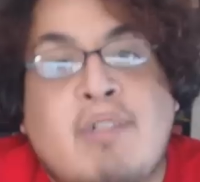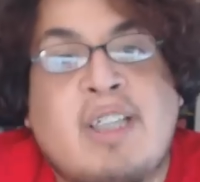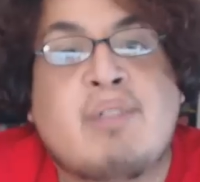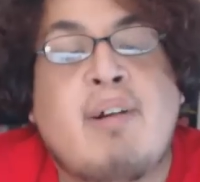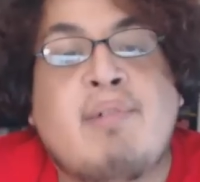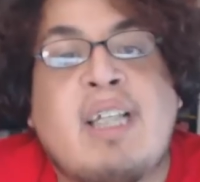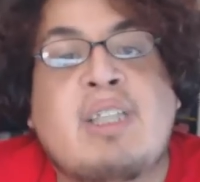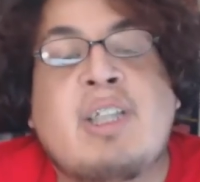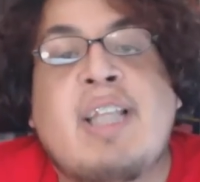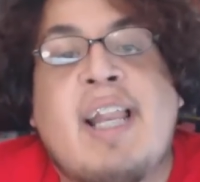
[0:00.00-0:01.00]
With this
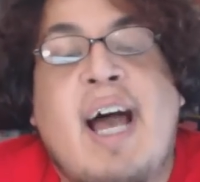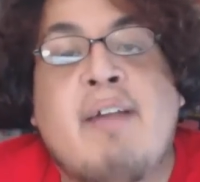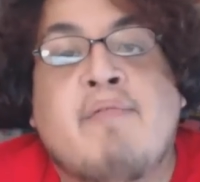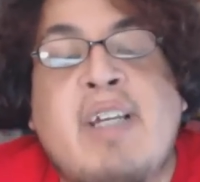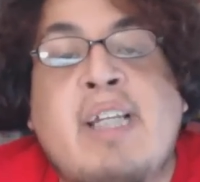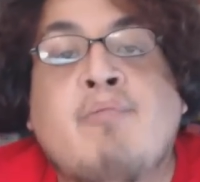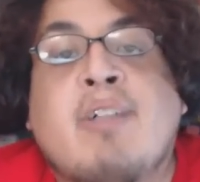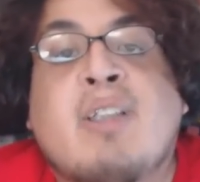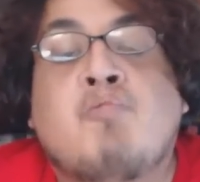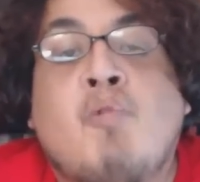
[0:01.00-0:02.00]
revelation that Irene
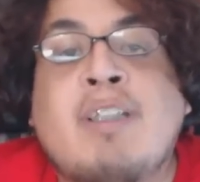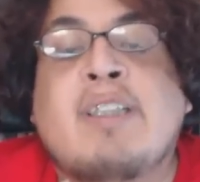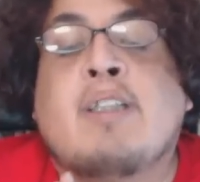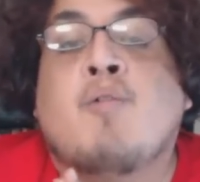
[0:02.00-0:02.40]
was once